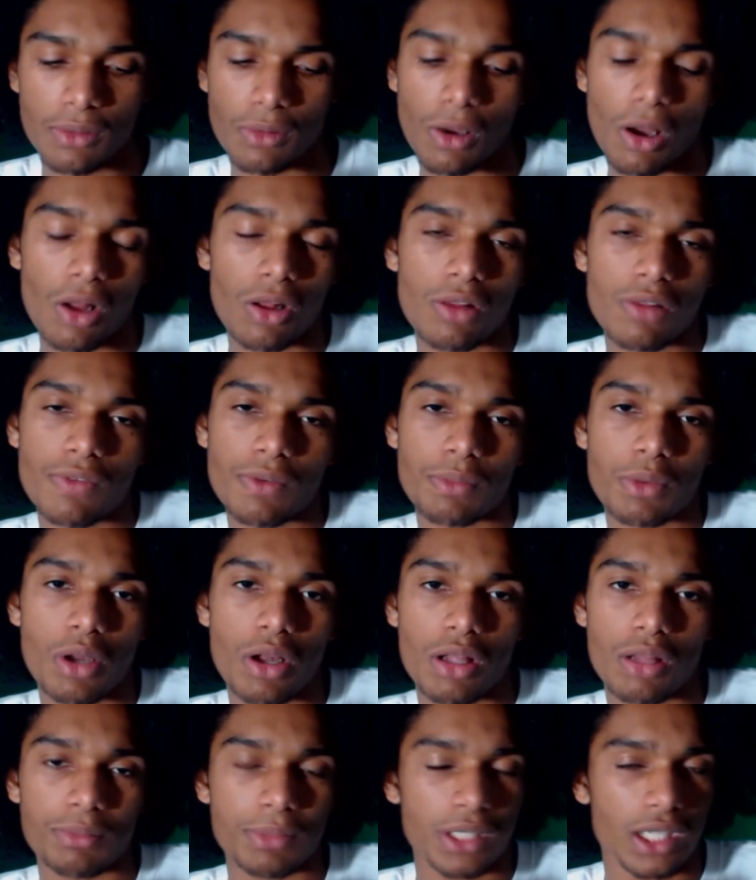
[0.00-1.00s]
All of them
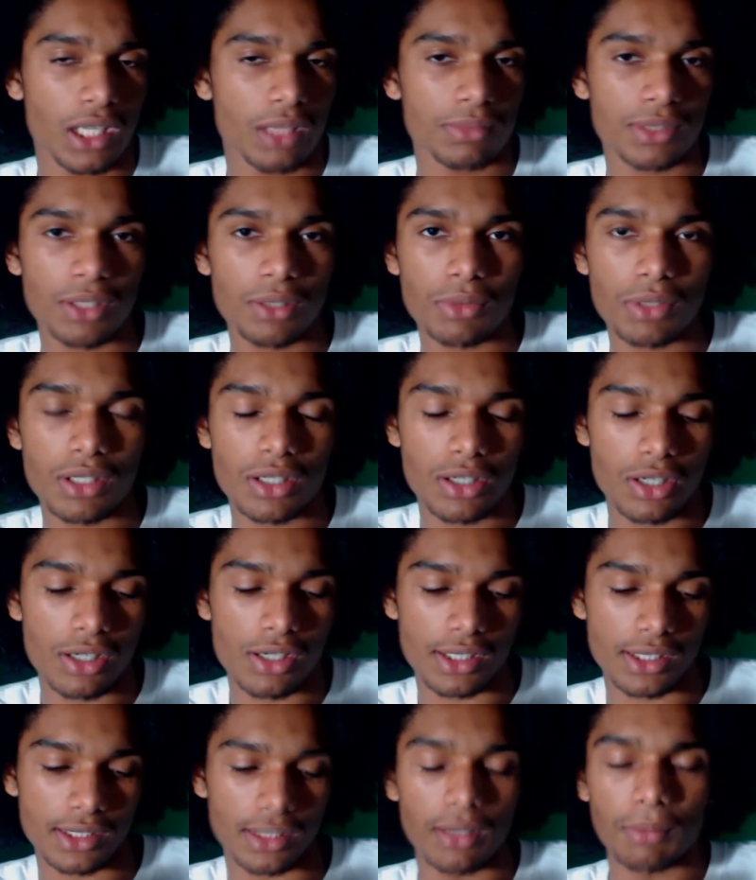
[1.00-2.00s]
calling me names, I would have
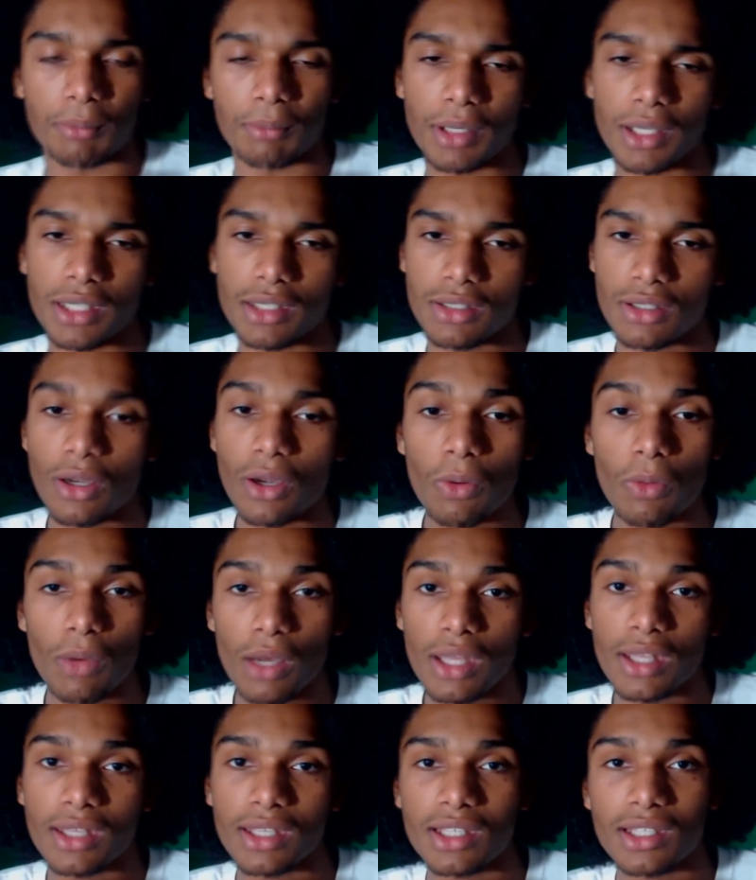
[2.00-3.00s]
gurked some, but you know
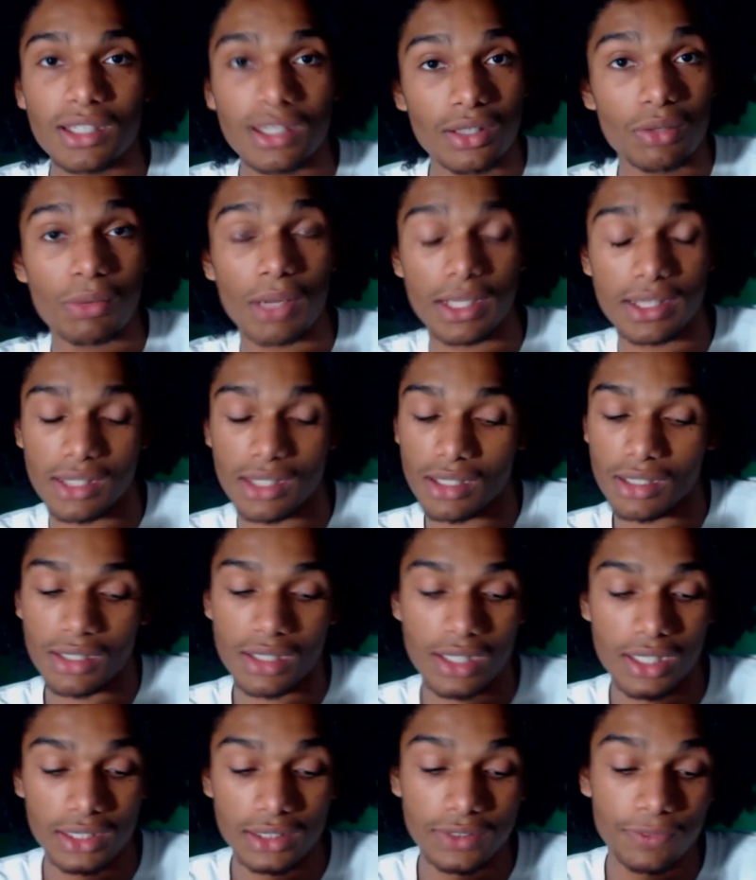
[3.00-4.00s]
what, he did the right thing.
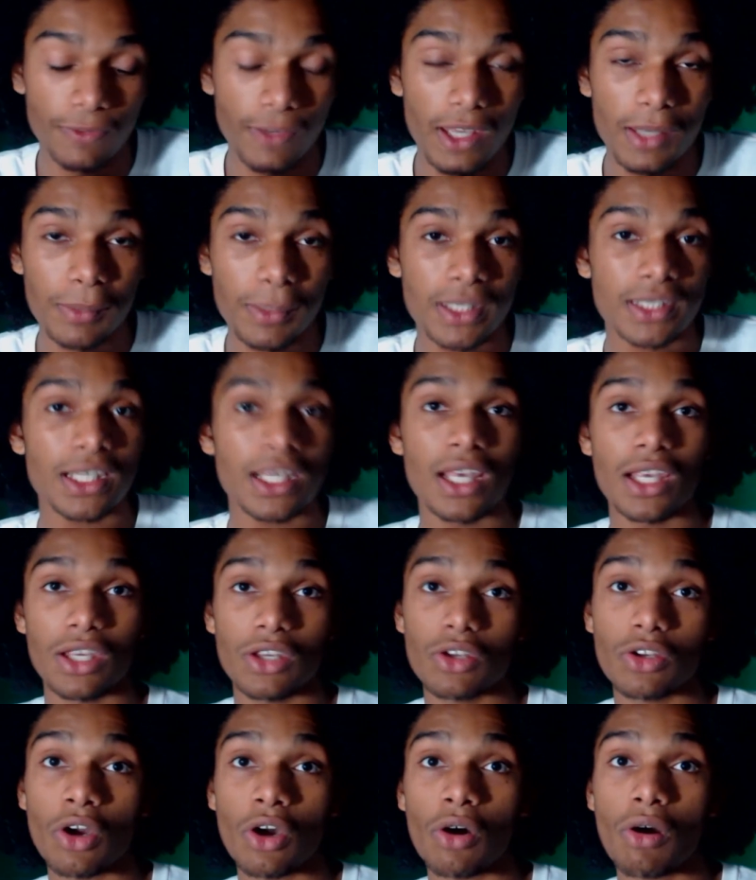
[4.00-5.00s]
He's famous,
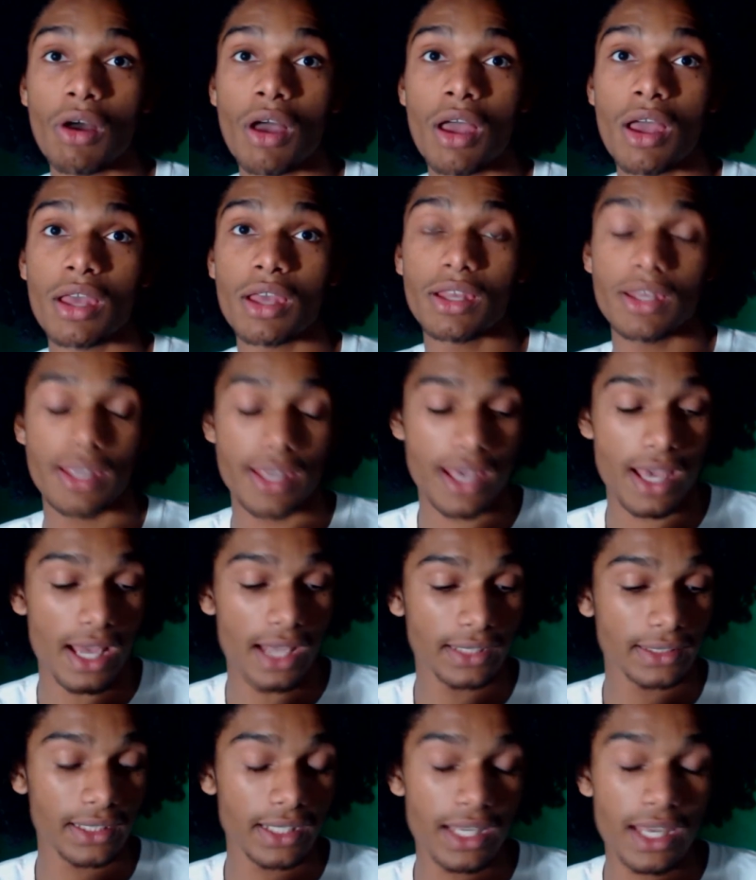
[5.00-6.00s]
you know.
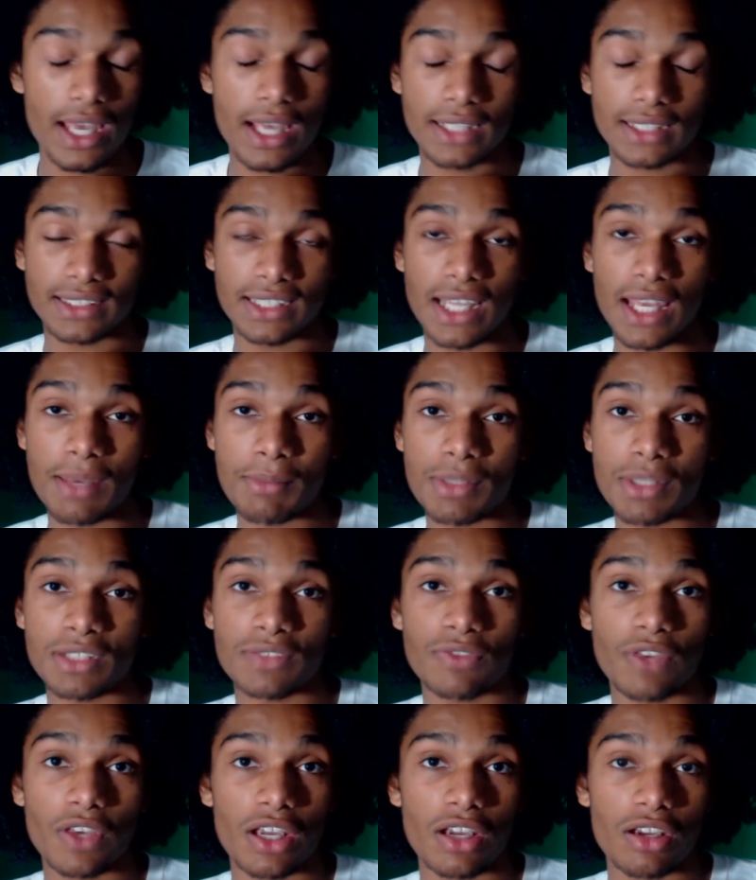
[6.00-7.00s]
His name is
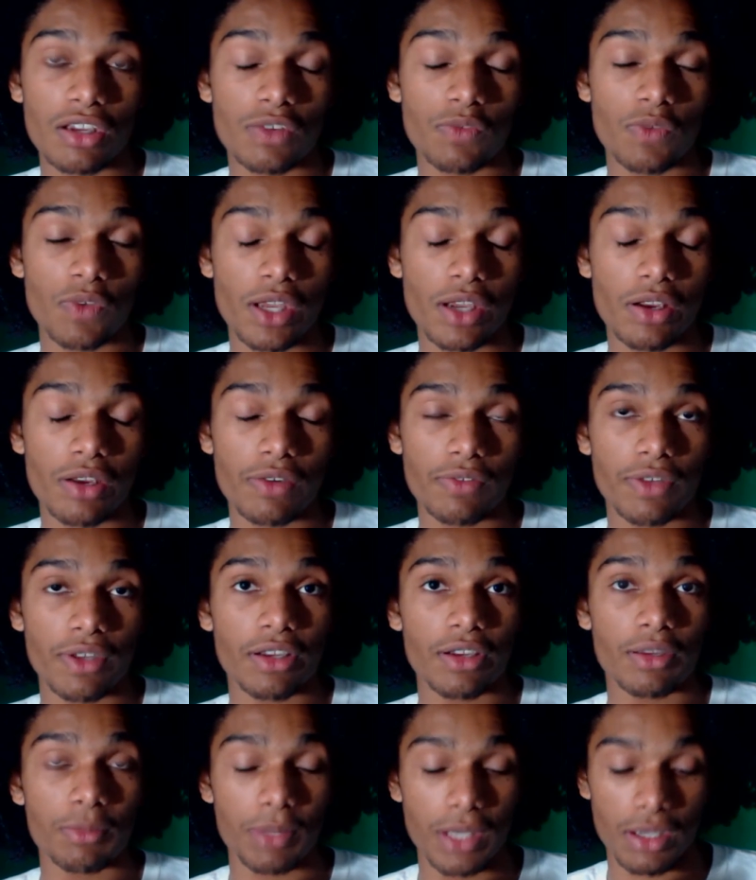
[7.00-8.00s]
very, very,
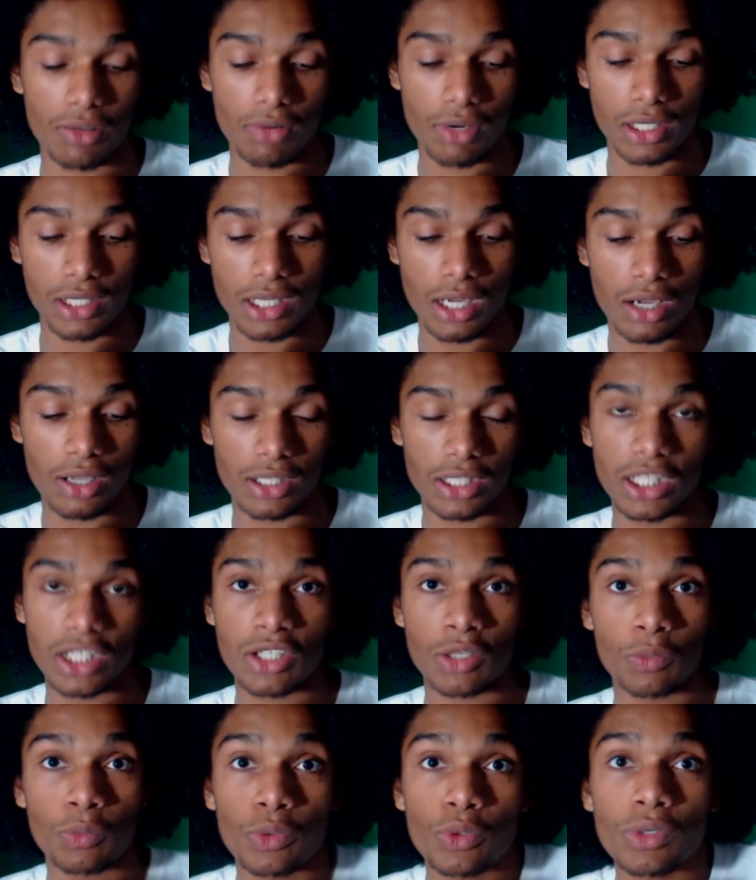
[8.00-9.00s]
very big right now, and he
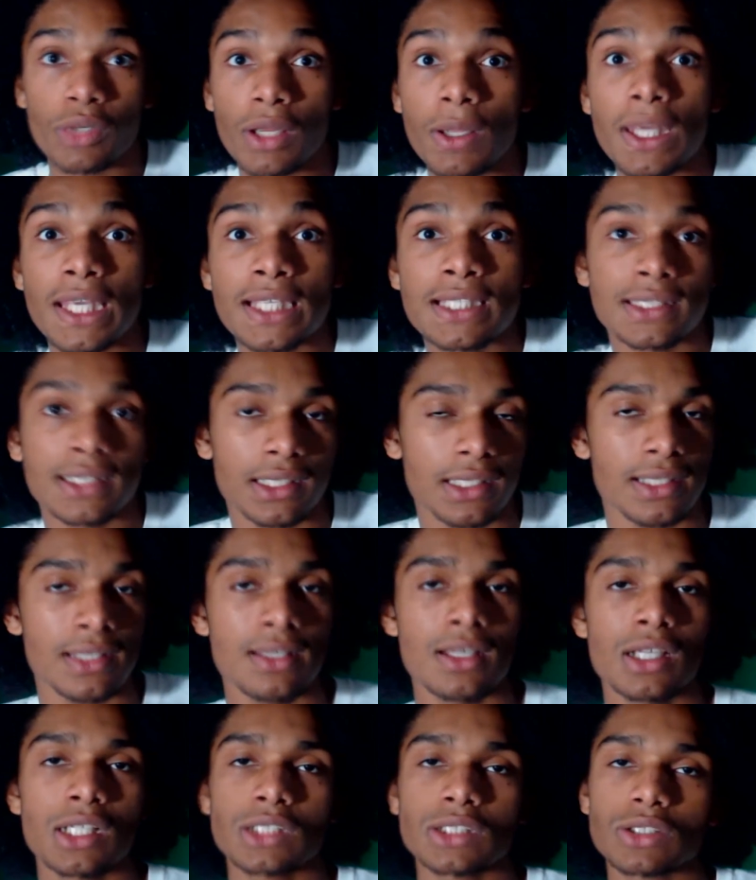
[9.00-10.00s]
could ruin it
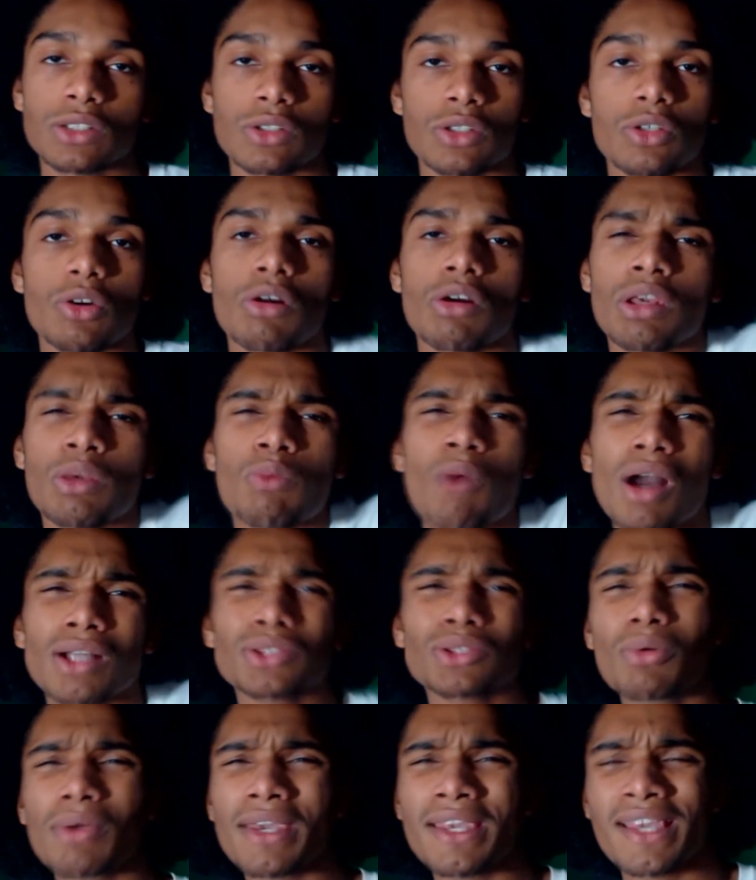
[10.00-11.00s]
easily. So, you know, he
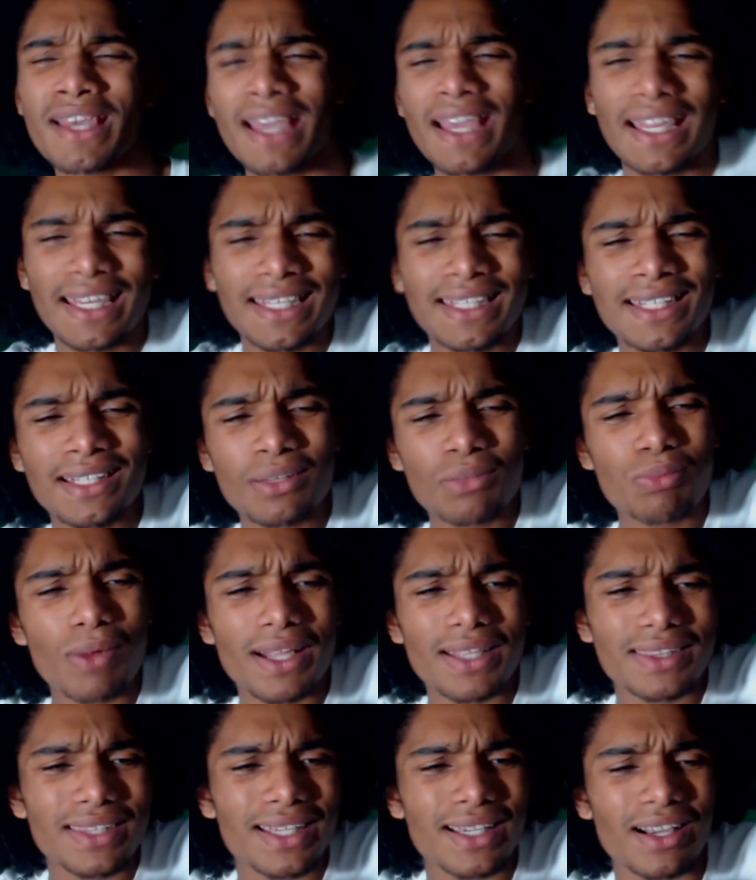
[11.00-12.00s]
walked away, and he did the
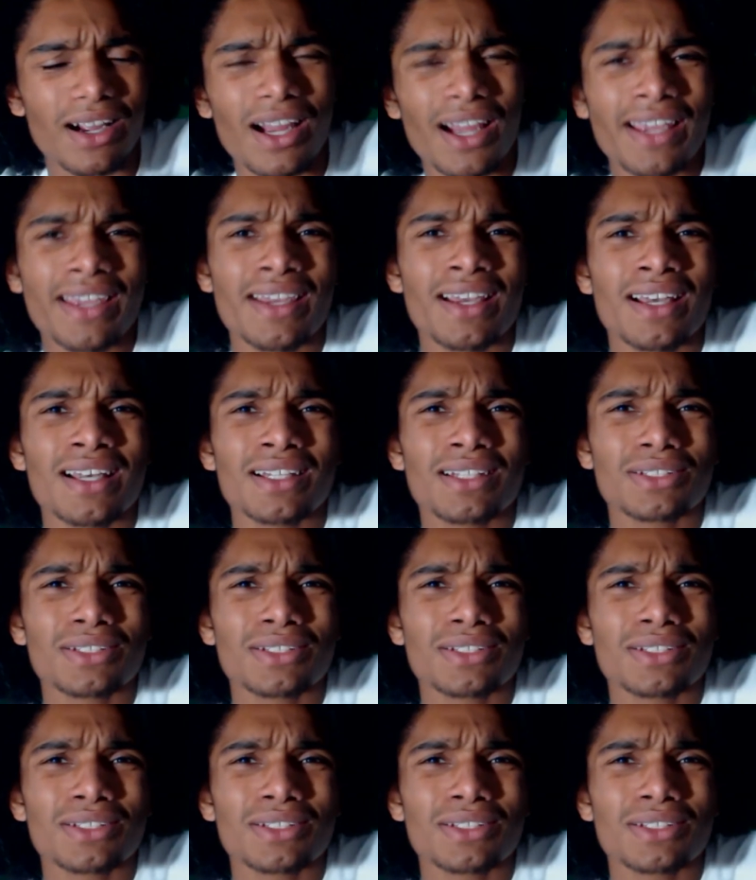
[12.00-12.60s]
right thing, all right?